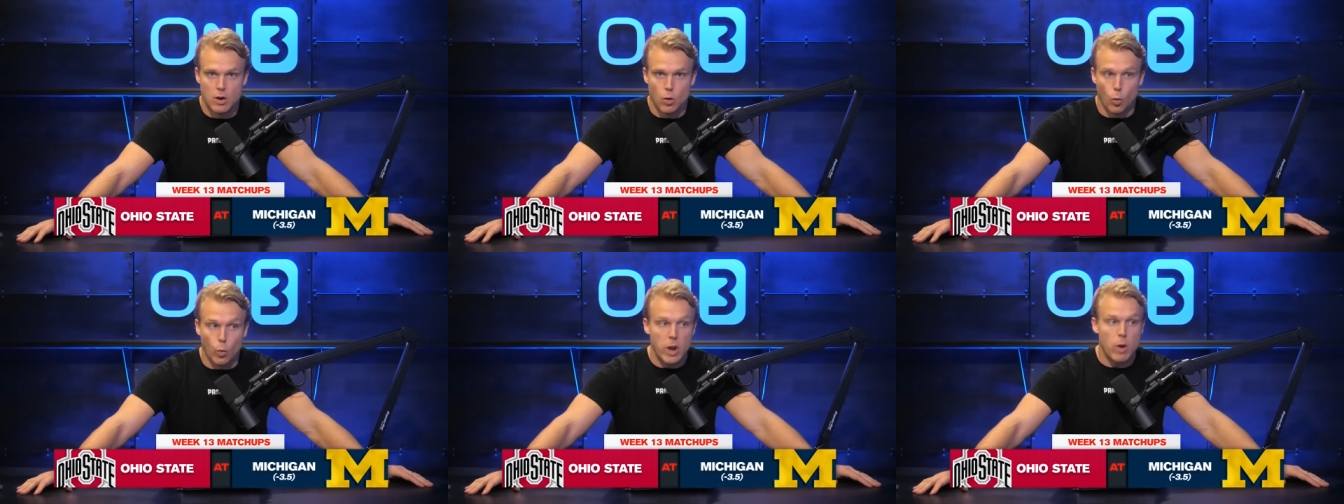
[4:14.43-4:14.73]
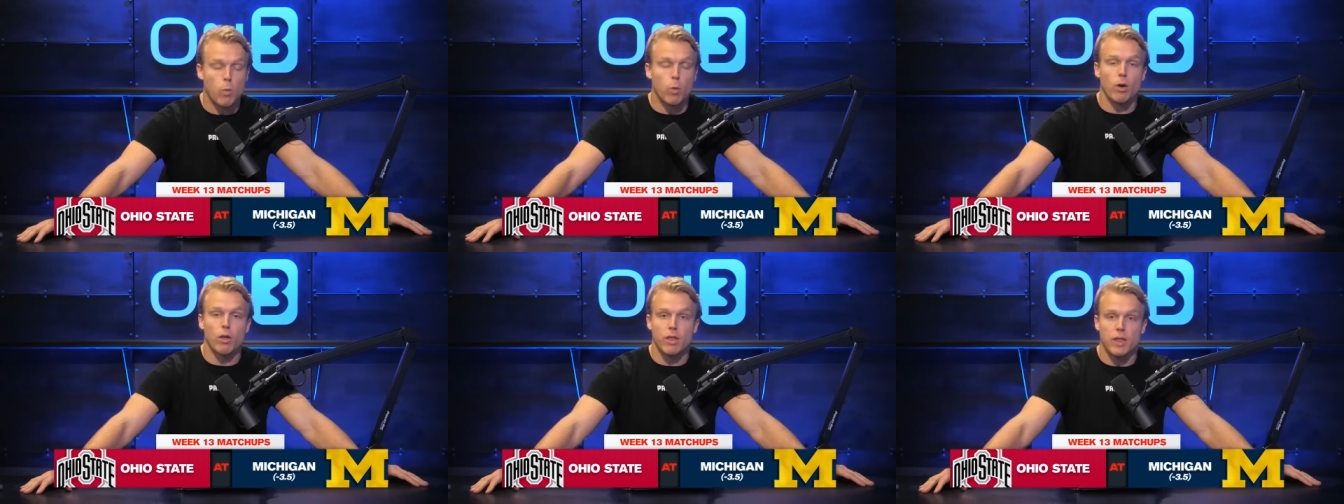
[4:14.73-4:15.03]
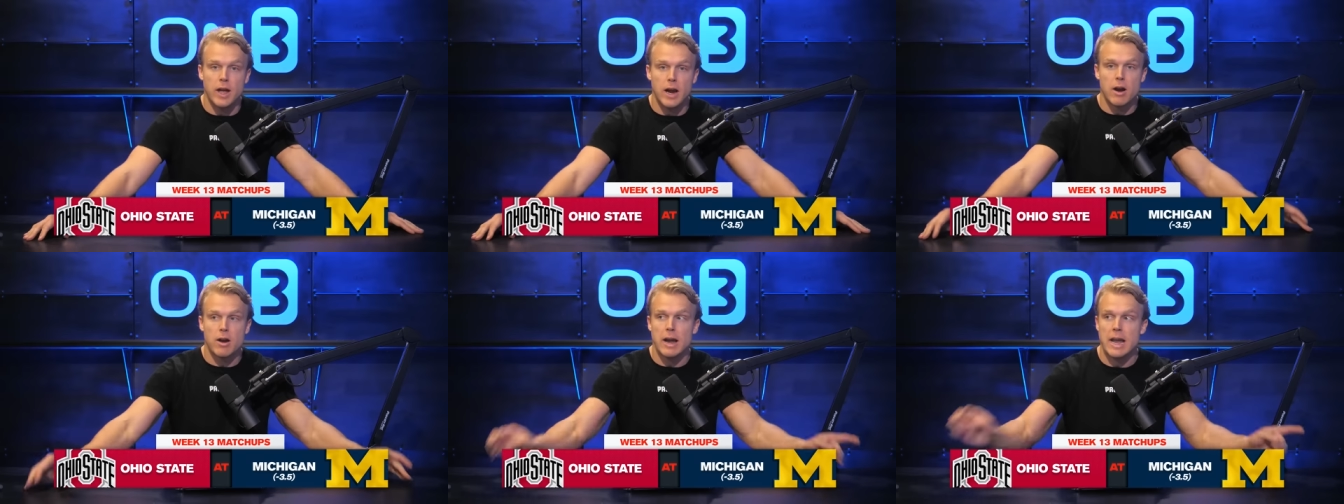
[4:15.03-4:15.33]
We were
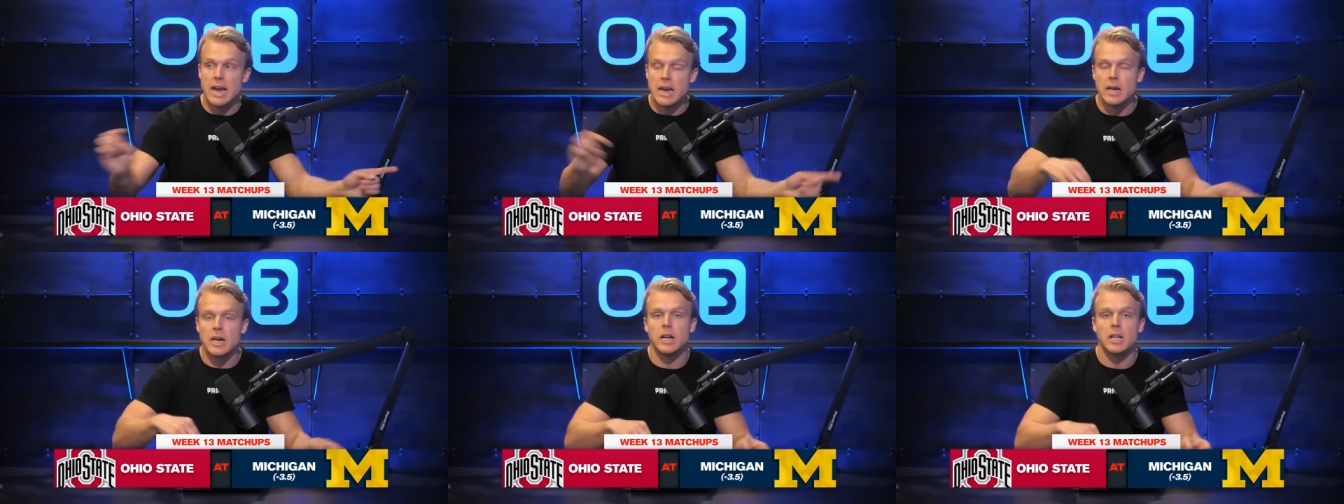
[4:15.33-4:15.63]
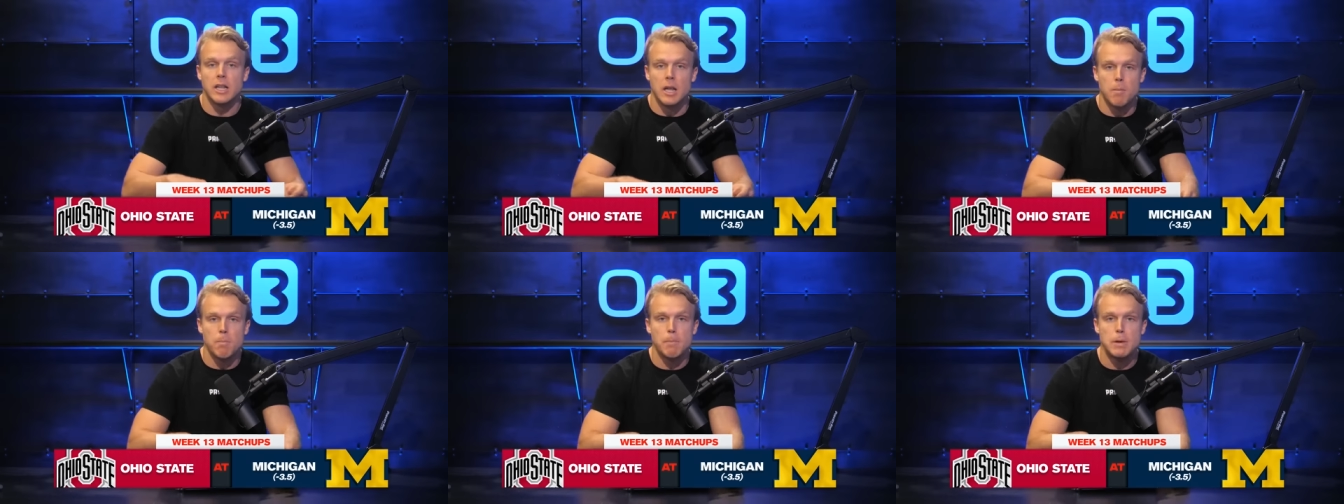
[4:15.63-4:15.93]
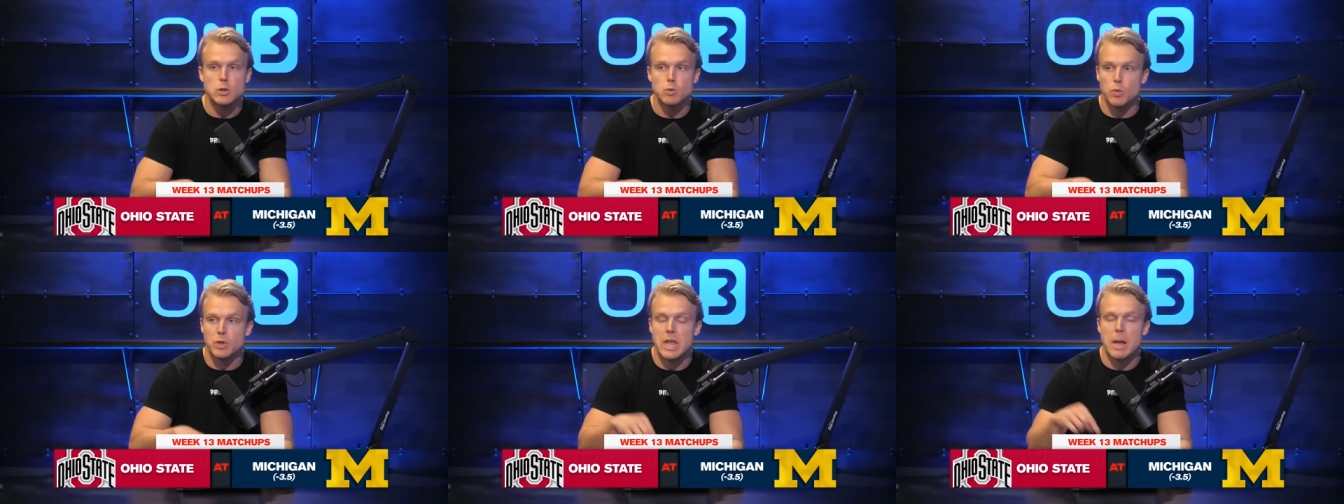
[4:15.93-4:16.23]
there in
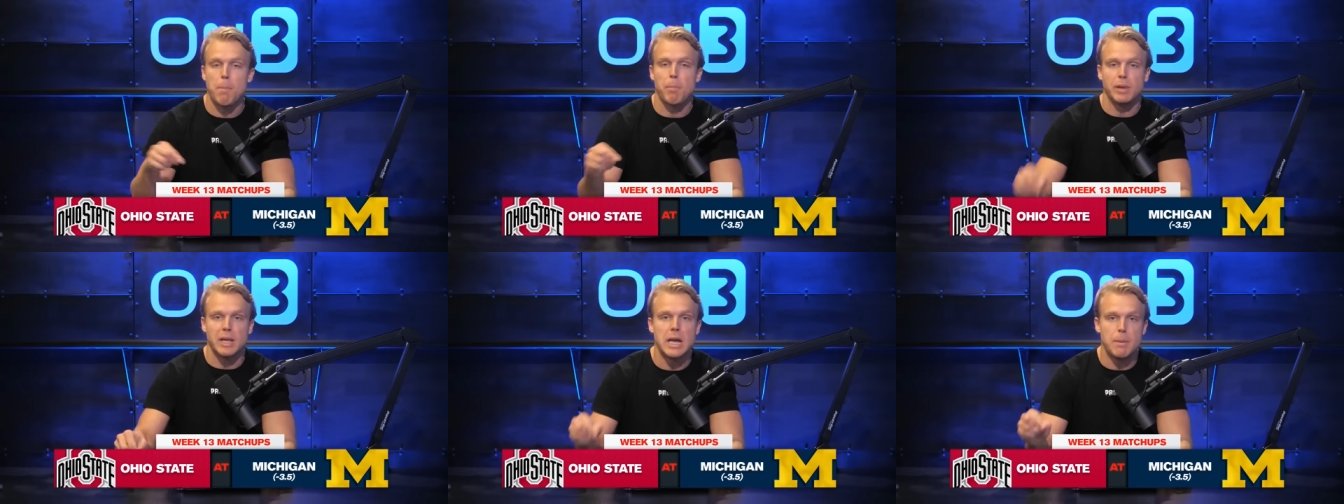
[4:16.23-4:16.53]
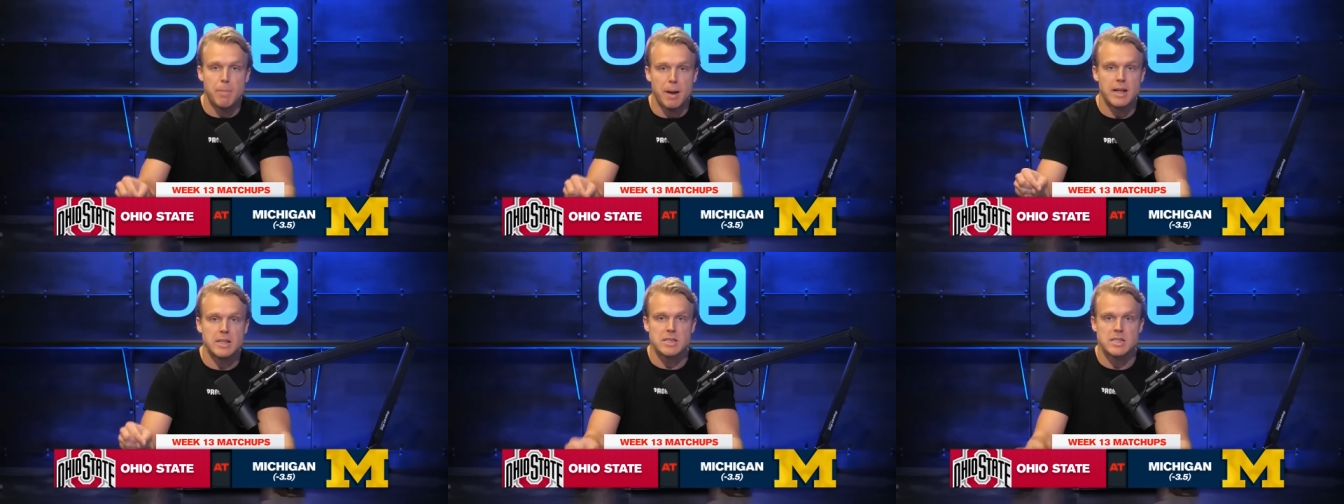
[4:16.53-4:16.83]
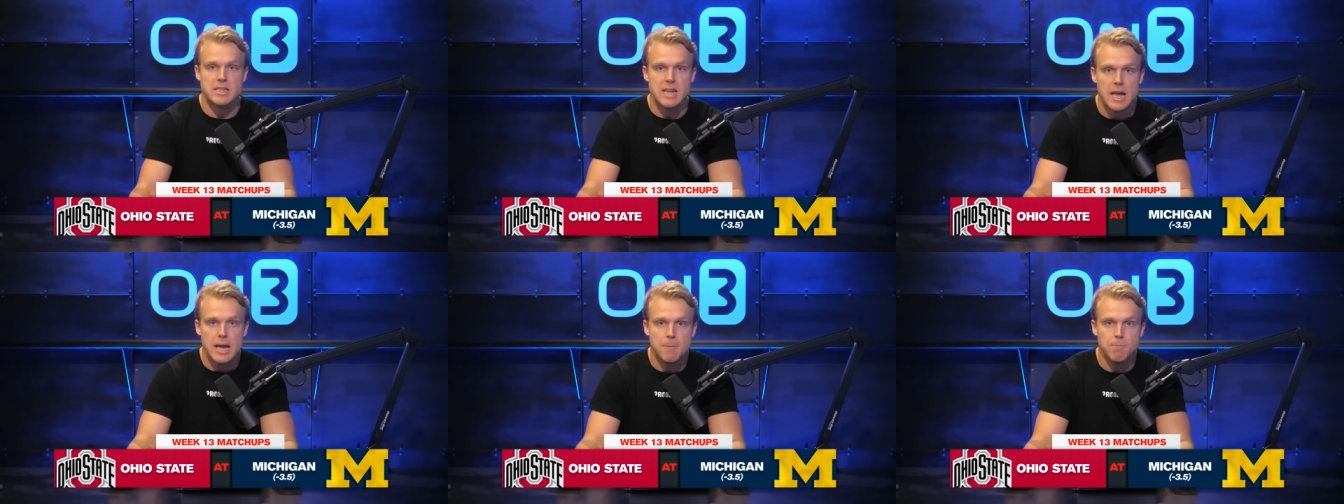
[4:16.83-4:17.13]
Columbus when they played Penn
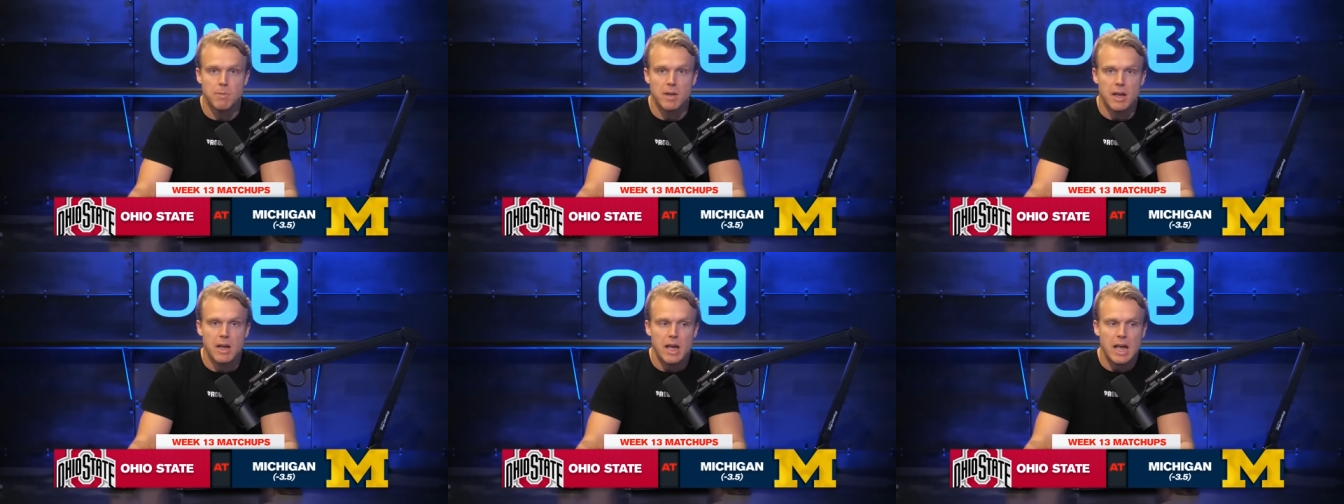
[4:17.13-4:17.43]
State,